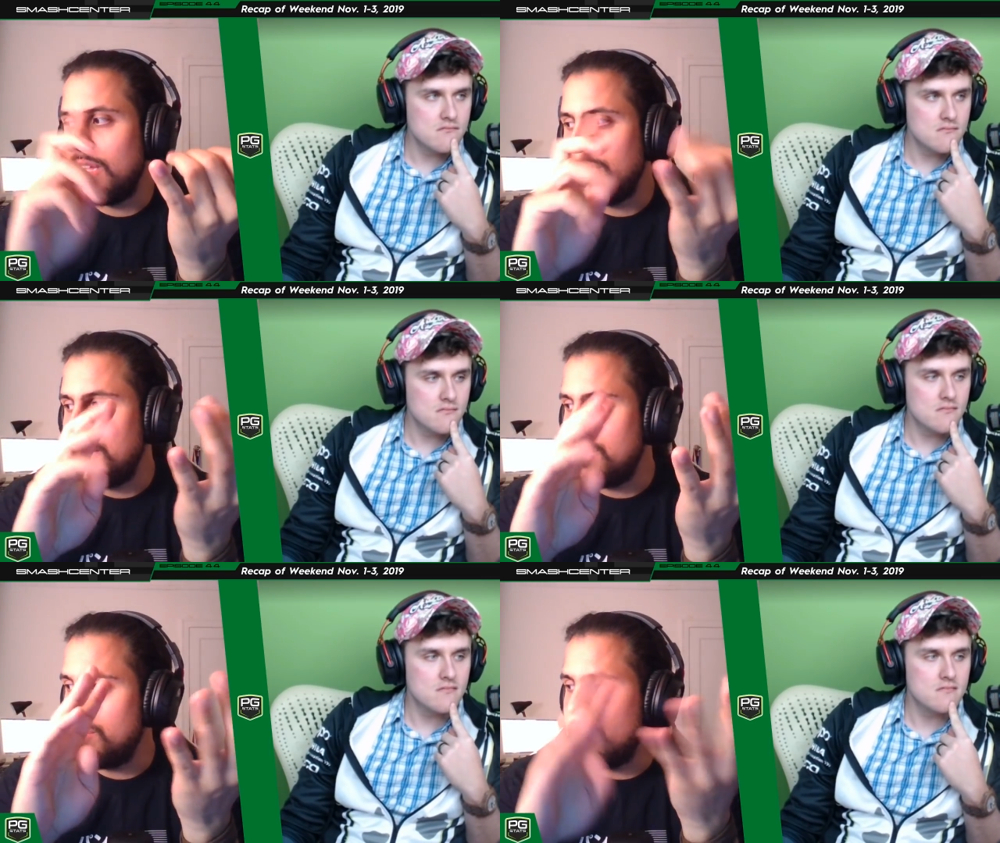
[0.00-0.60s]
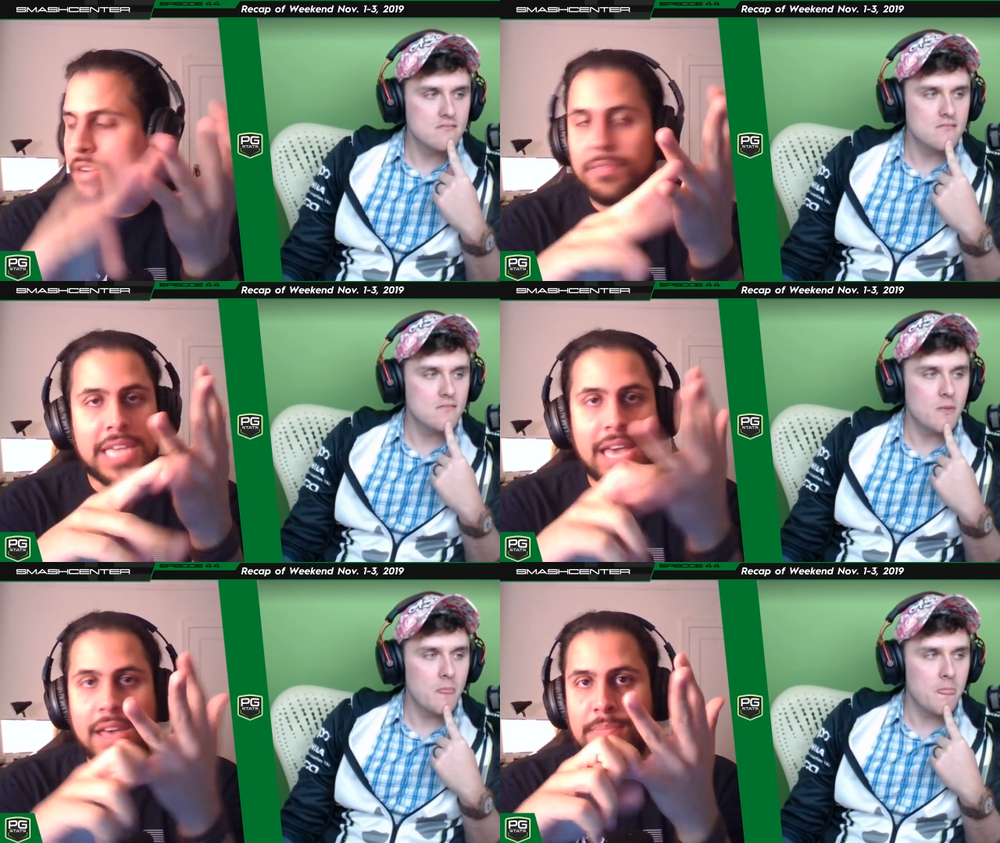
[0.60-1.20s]
Speaker 1: you know nerf
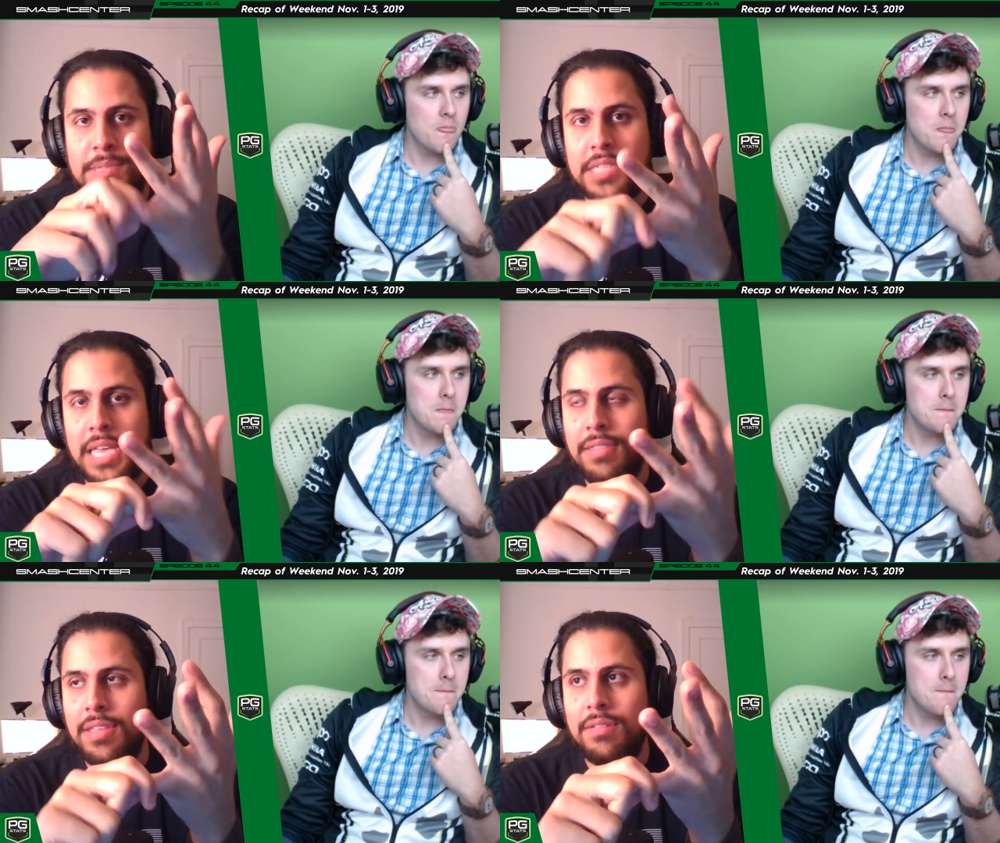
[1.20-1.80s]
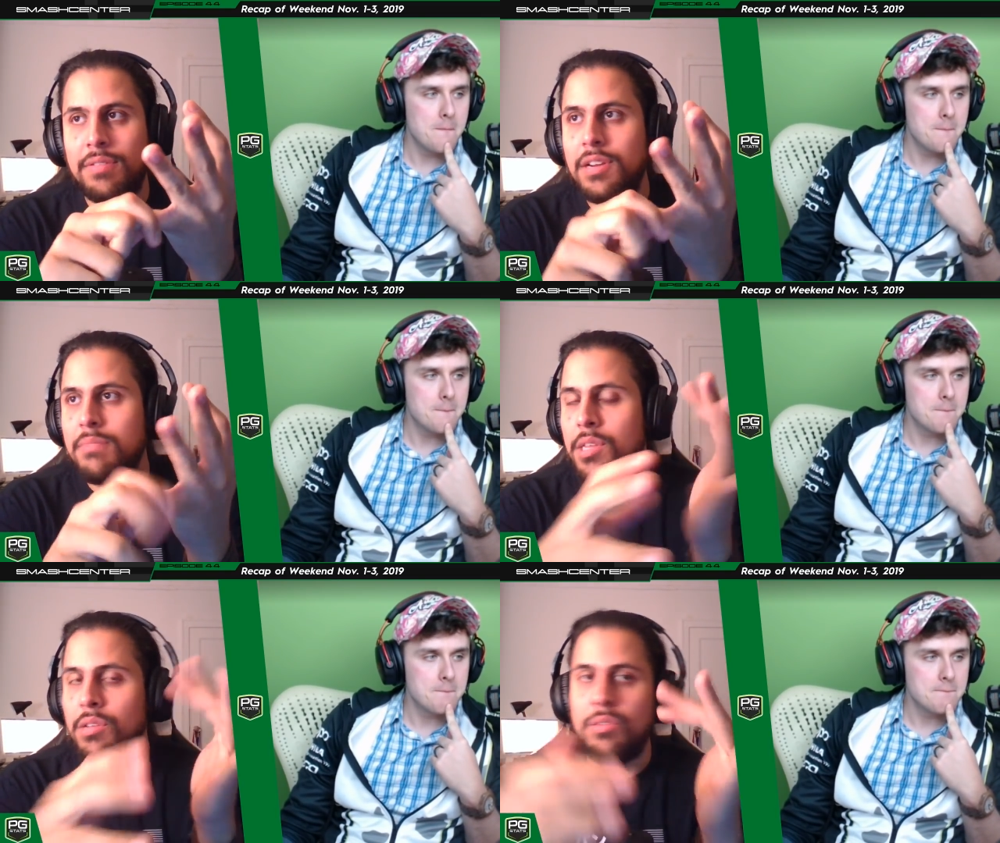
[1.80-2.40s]
taps and then very
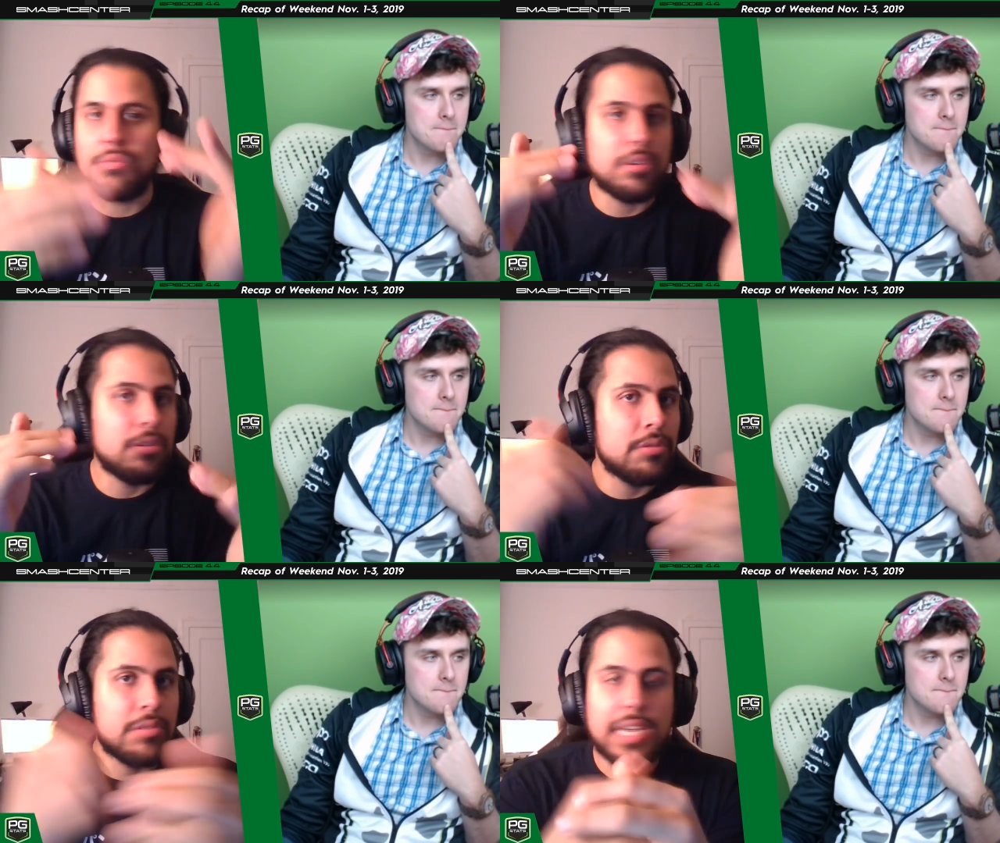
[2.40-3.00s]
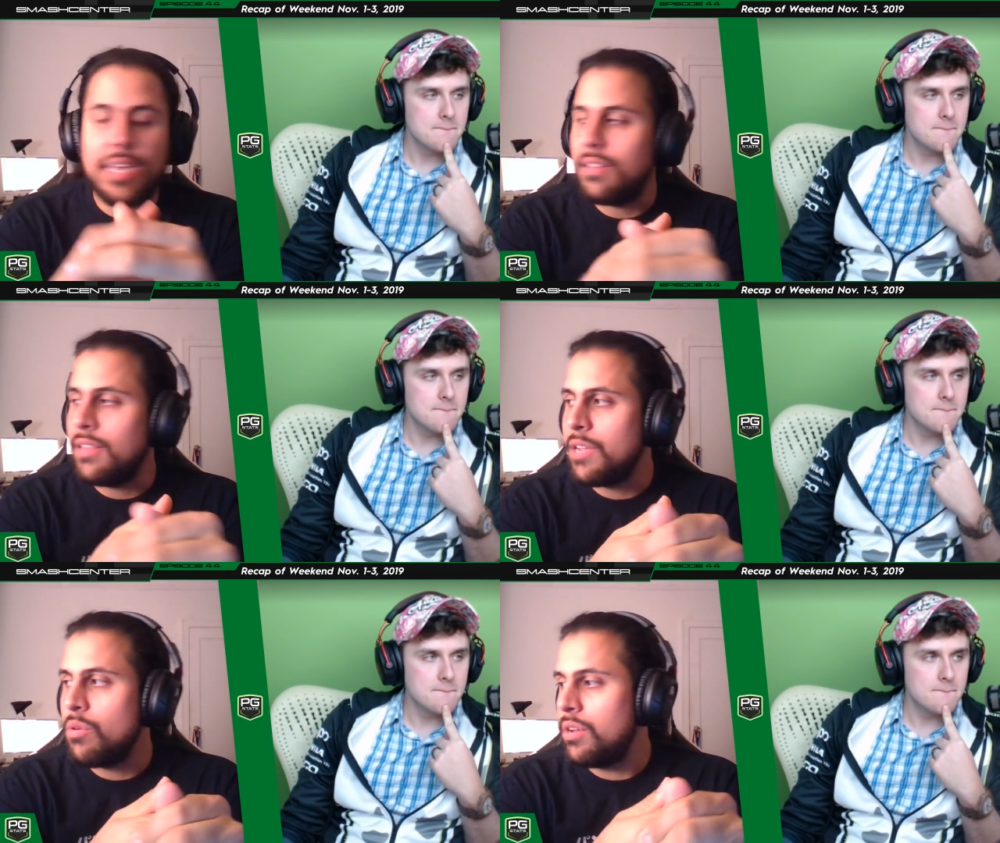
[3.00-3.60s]
middle of the road kind of
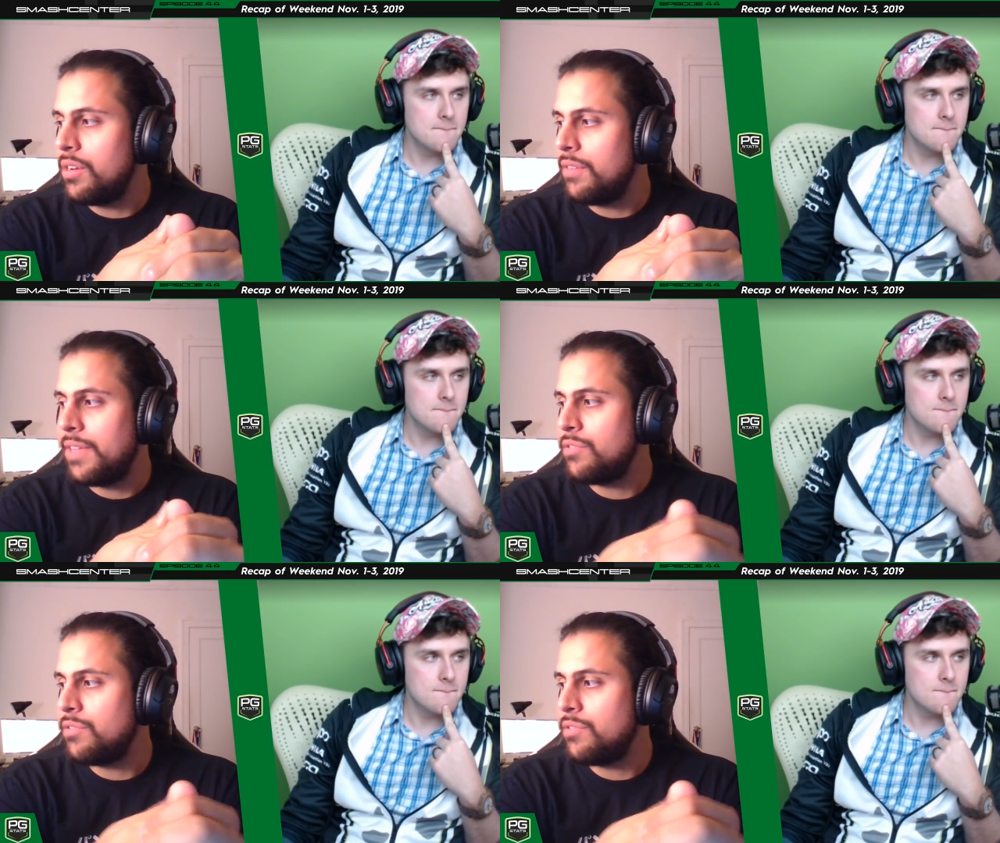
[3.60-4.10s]
like quality of life